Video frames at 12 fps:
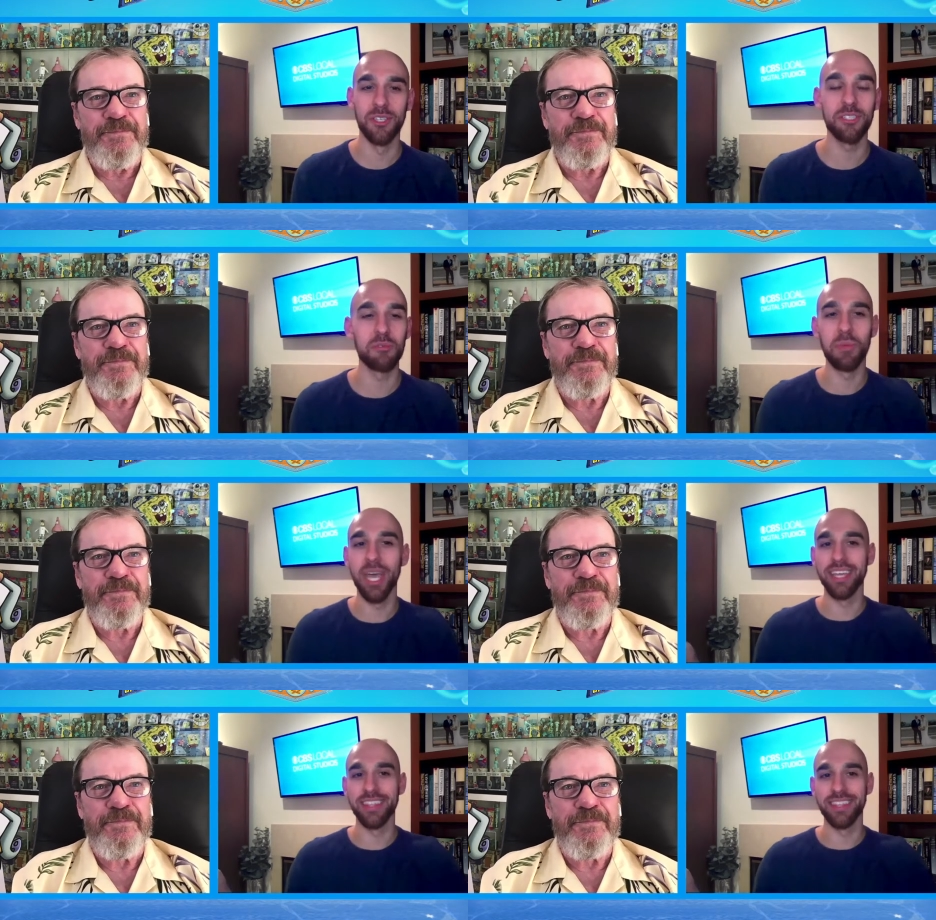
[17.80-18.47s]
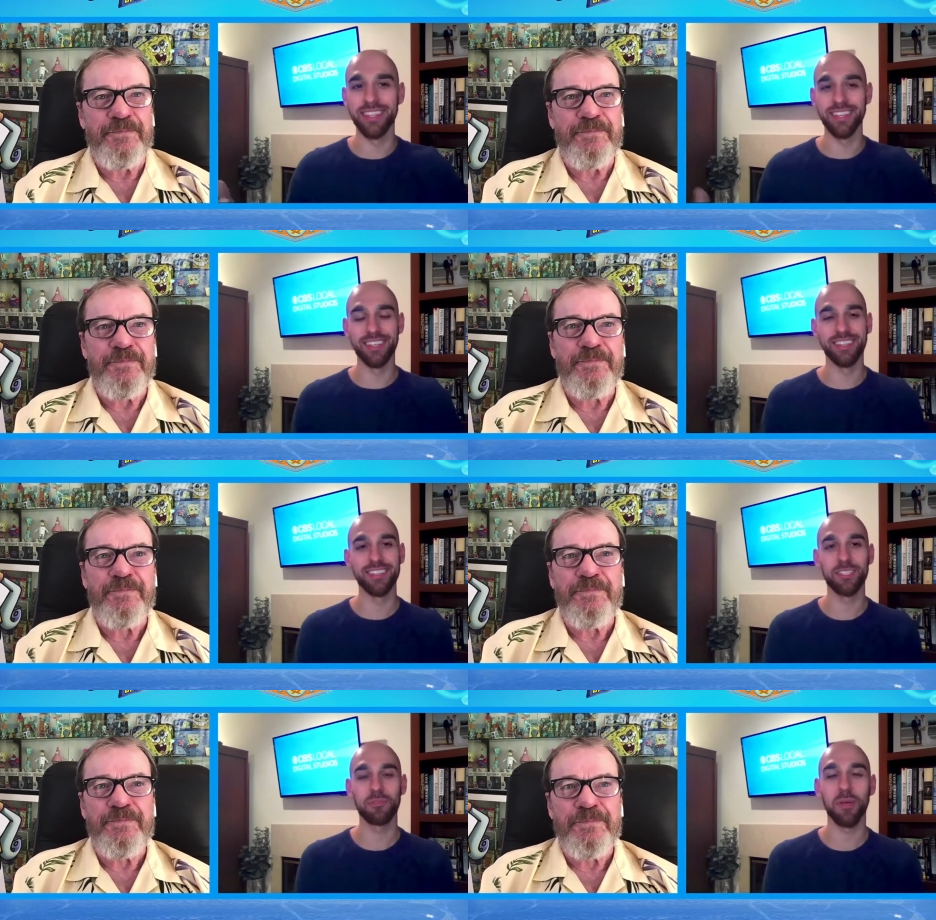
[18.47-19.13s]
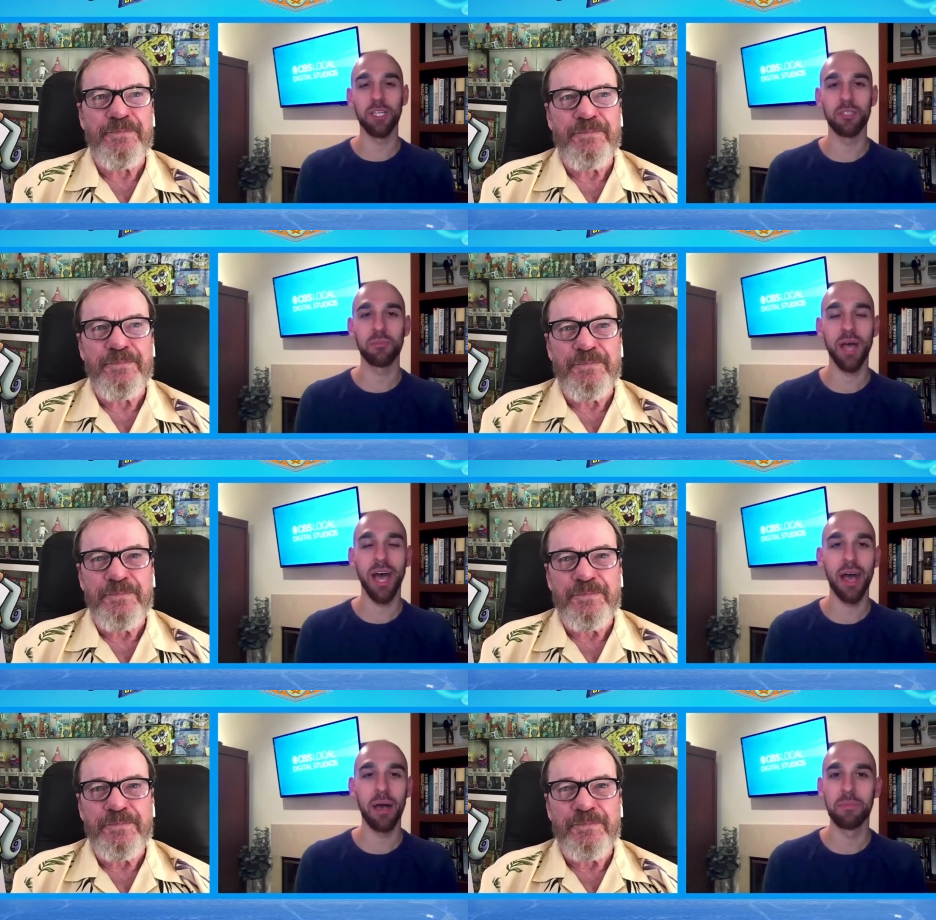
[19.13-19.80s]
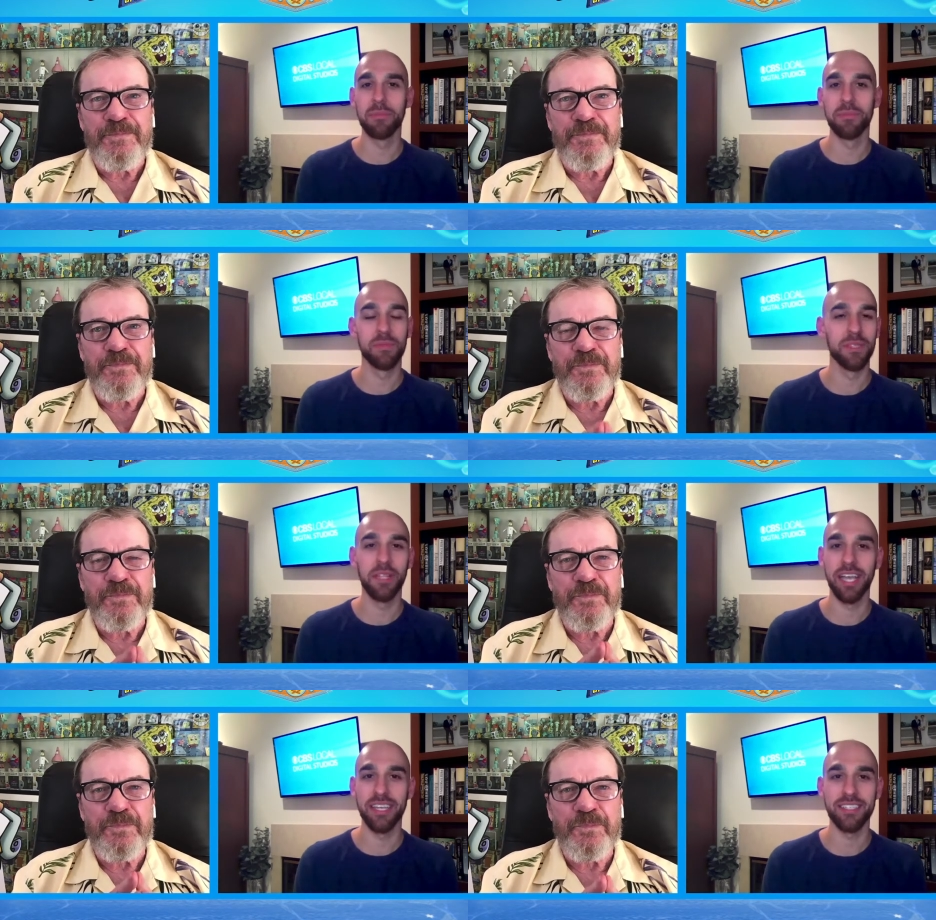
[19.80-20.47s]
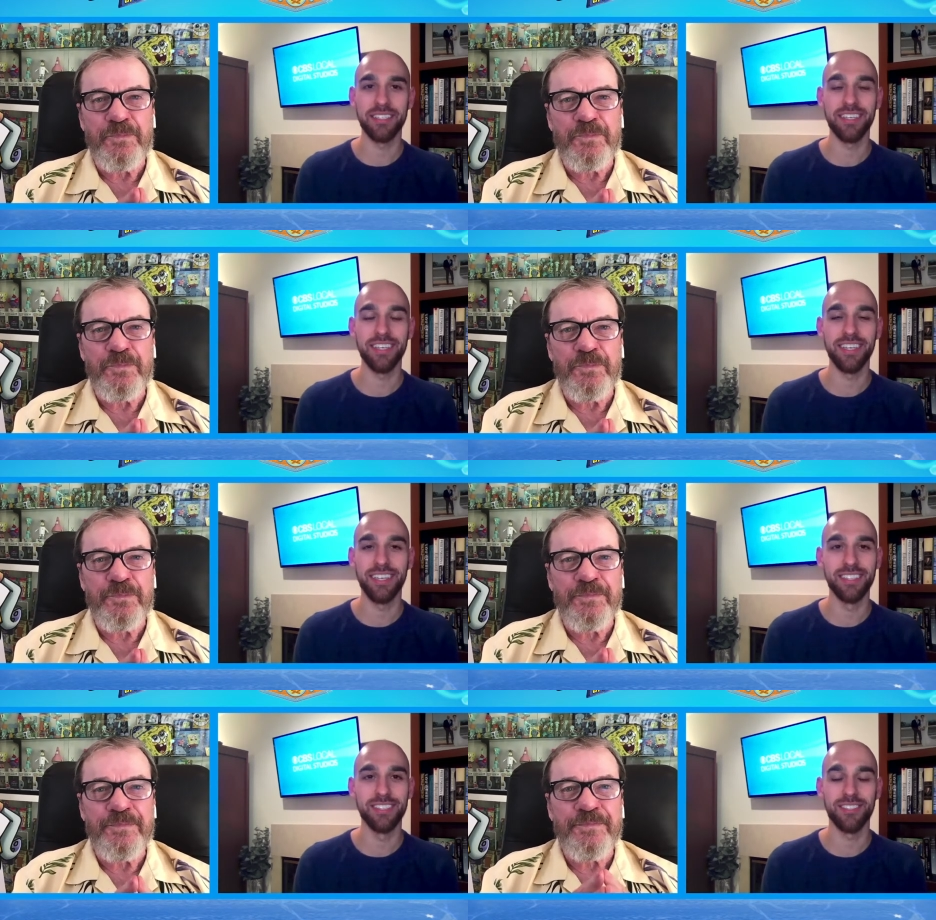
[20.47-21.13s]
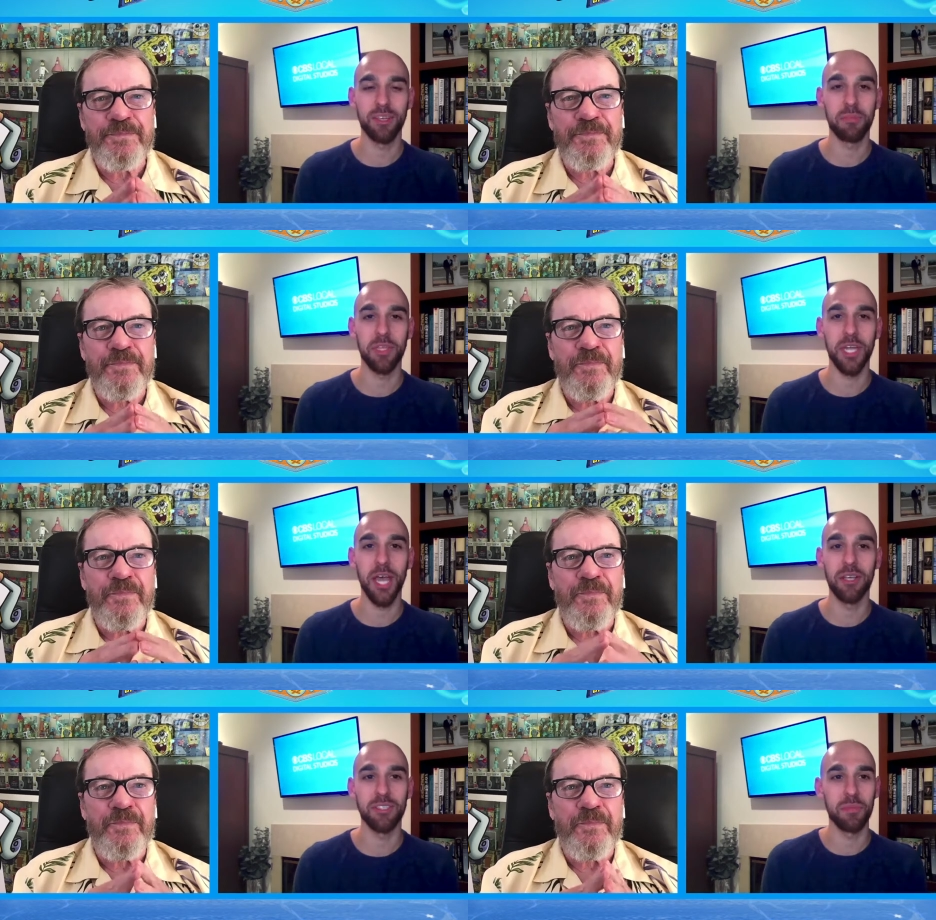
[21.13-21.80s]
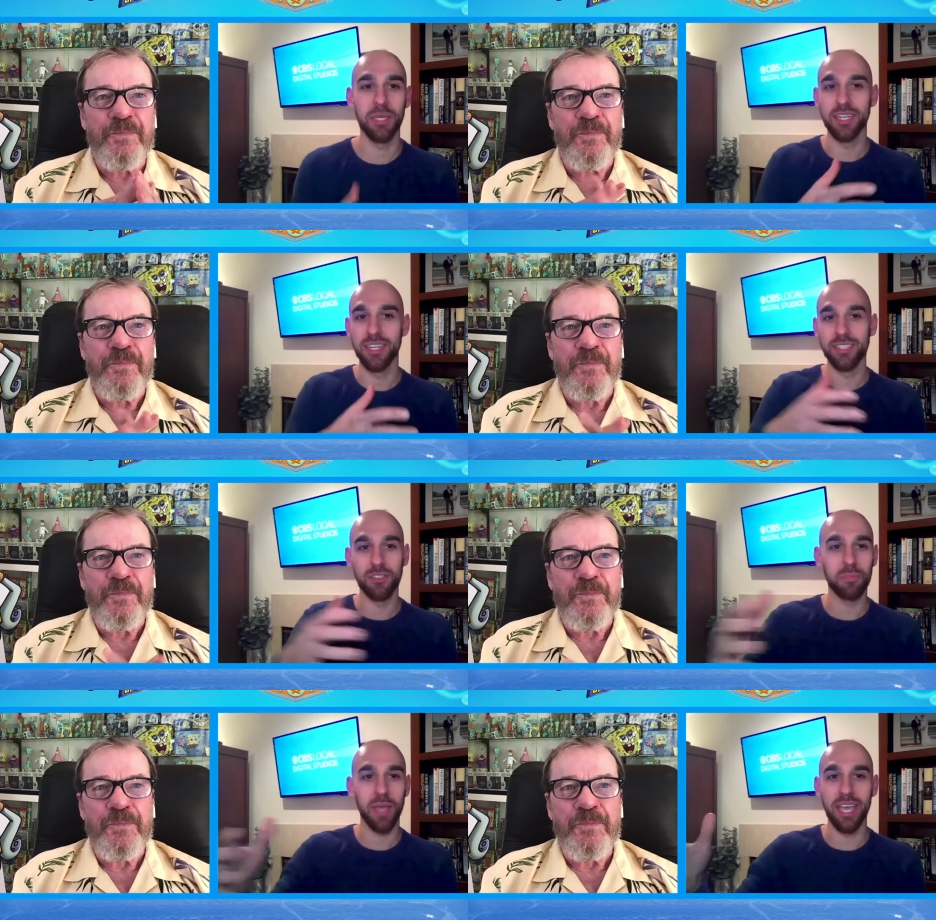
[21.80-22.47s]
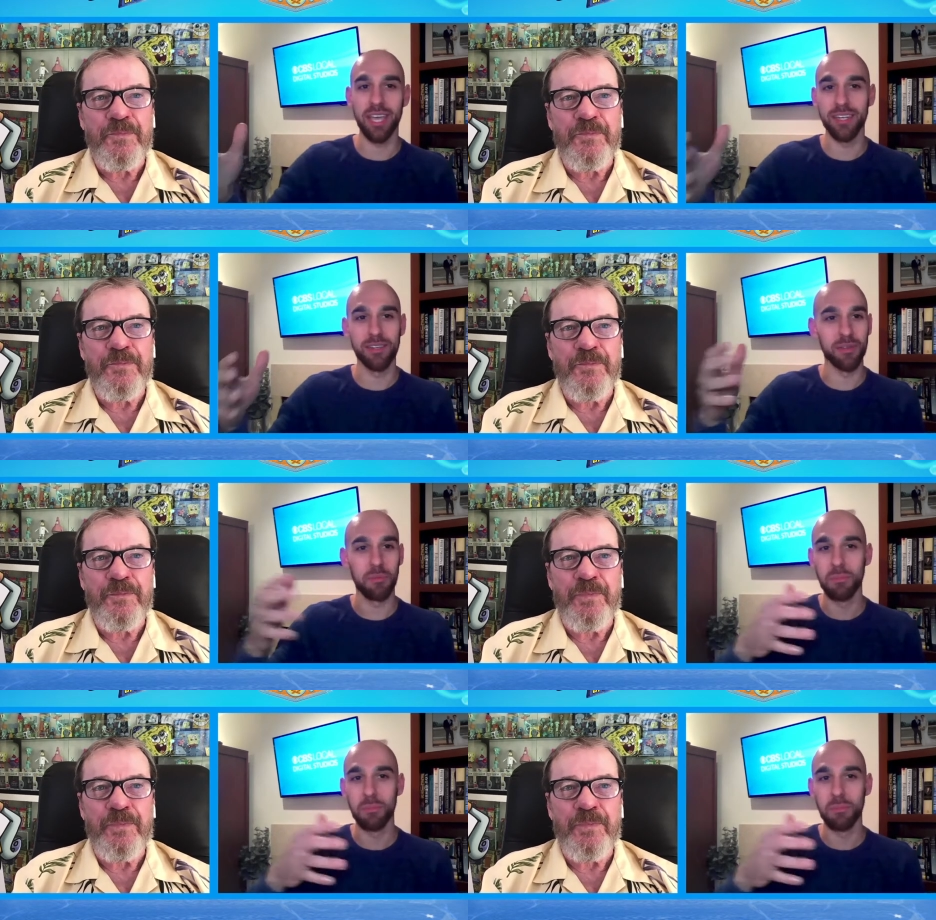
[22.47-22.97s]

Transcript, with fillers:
Speaker 1: to you. Listen, man, the the SpongeBob legacy is something else. I mean, it has spanned